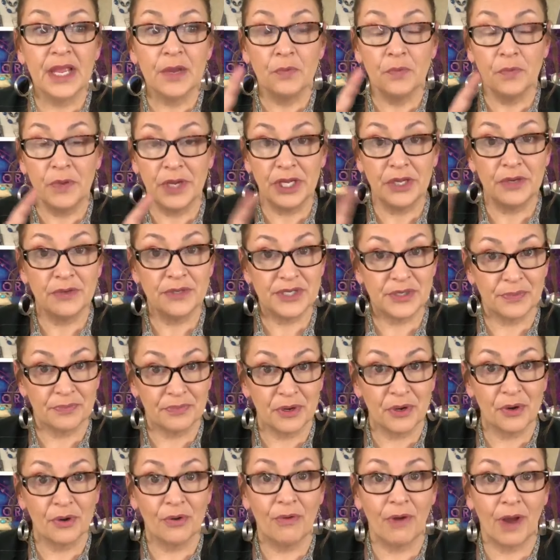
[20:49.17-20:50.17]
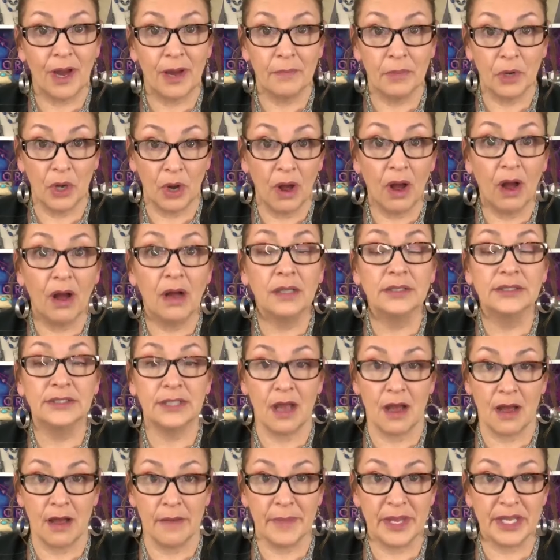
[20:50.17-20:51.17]
We use a program called
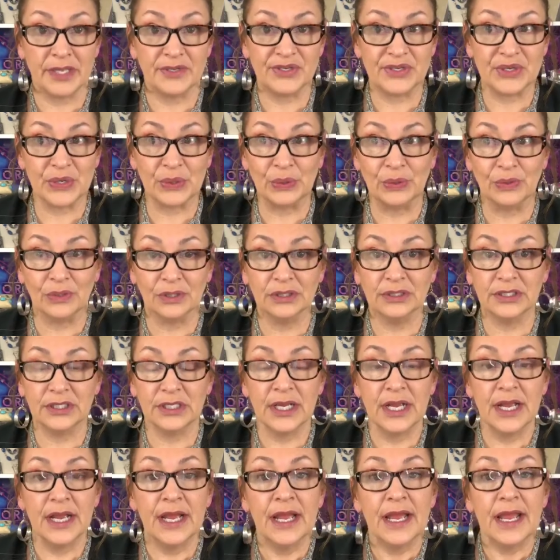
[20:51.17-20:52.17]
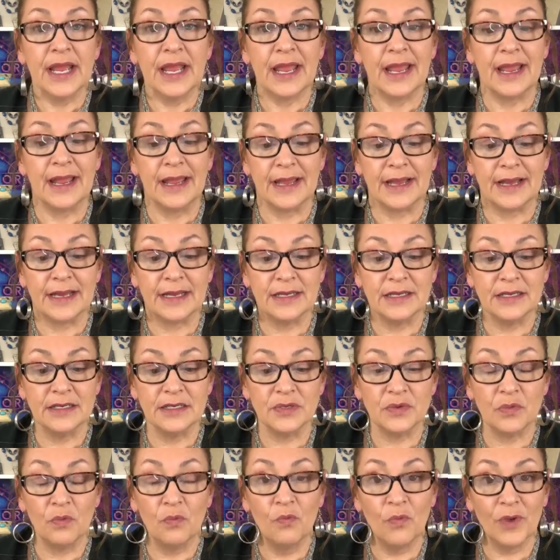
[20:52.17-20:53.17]
CommentSold.
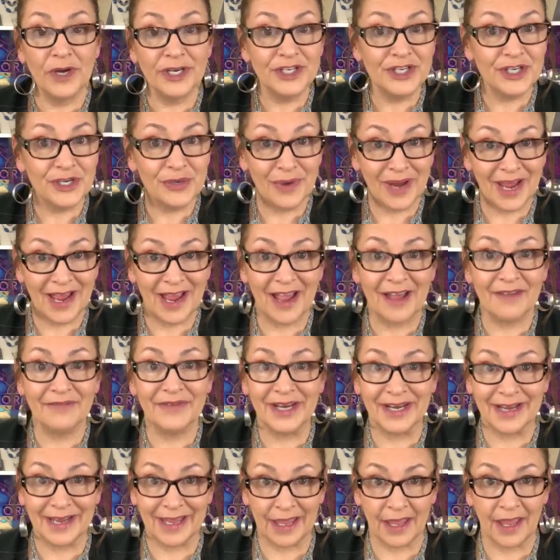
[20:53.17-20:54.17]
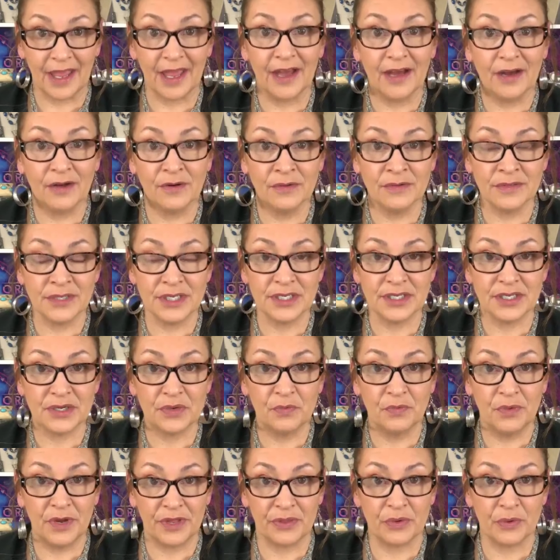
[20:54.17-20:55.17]
And once you have an account
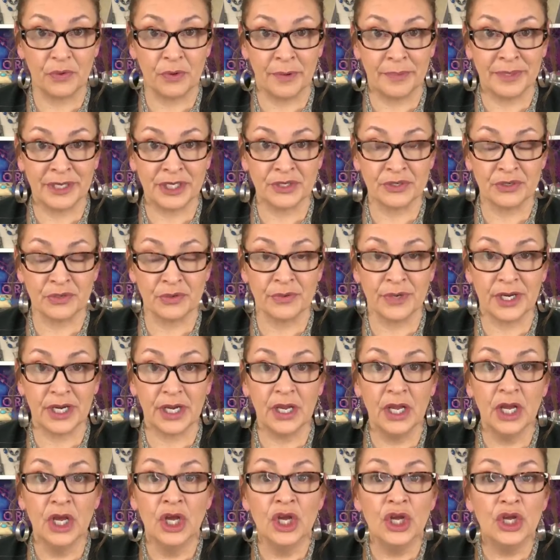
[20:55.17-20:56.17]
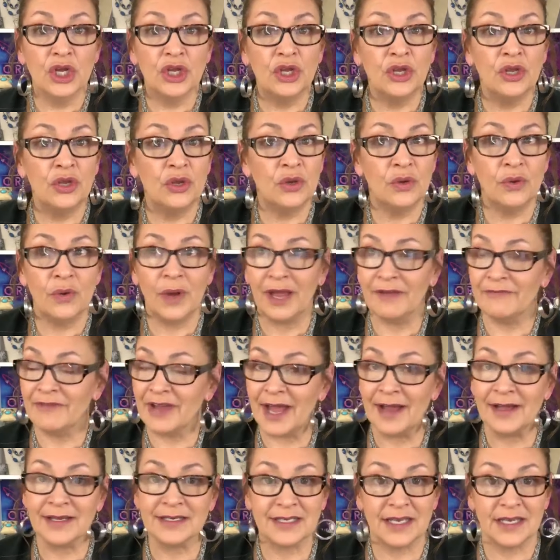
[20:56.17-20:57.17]
with Orbit Jewelry, you have
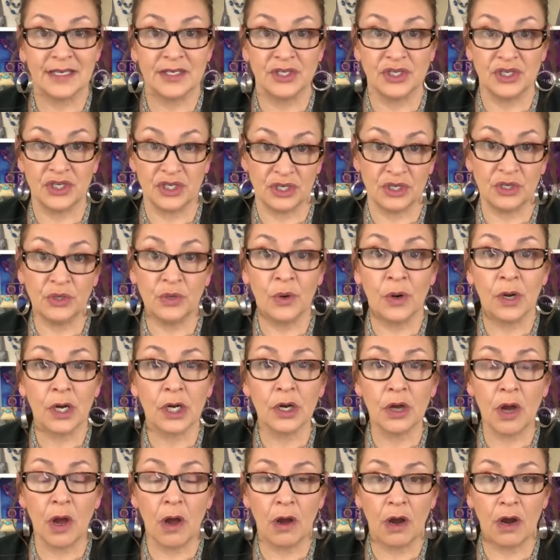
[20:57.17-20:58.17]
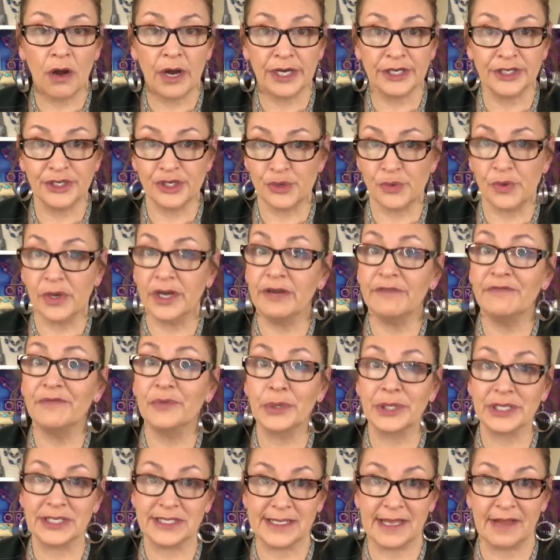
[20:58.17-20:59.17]
access to your cart
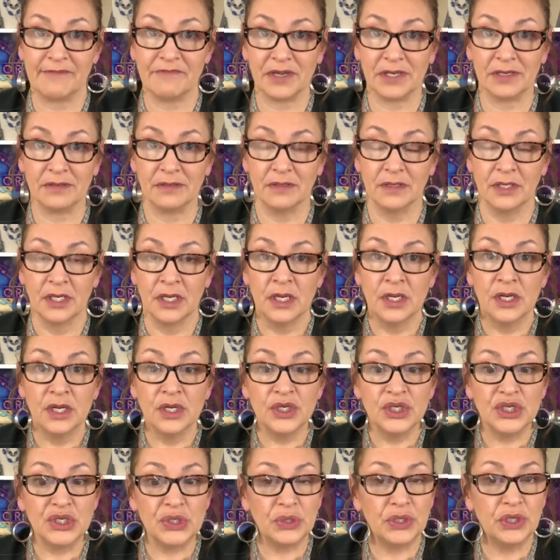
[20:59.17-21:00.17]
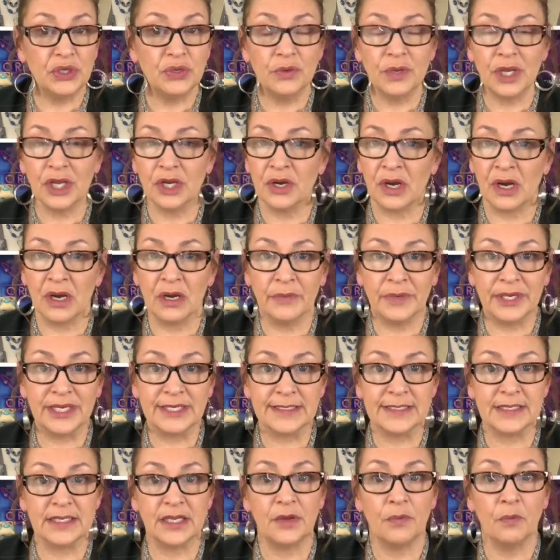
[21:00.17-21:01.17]
24 7. So you can
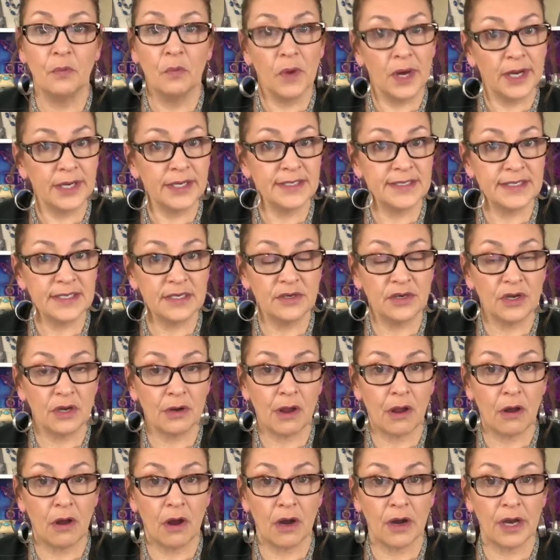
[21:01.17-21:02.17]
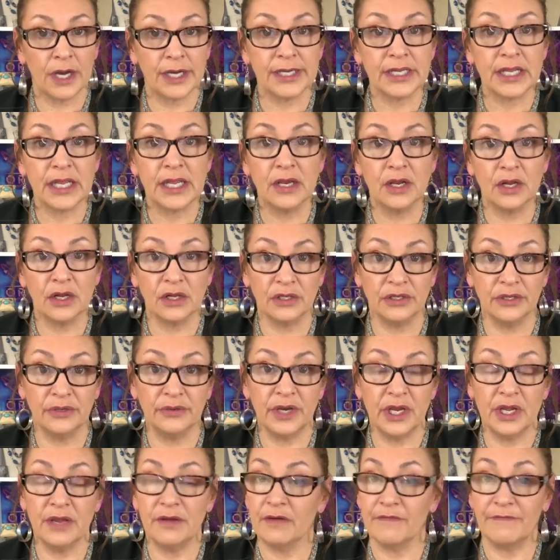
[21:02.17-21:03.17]
always see what is in your cart,
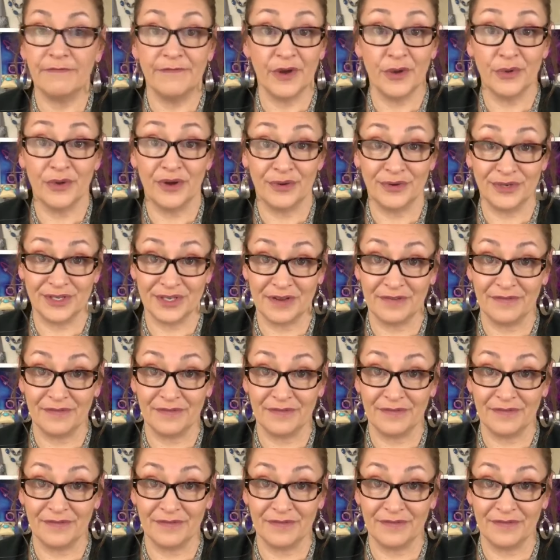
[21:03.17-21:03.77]
including photos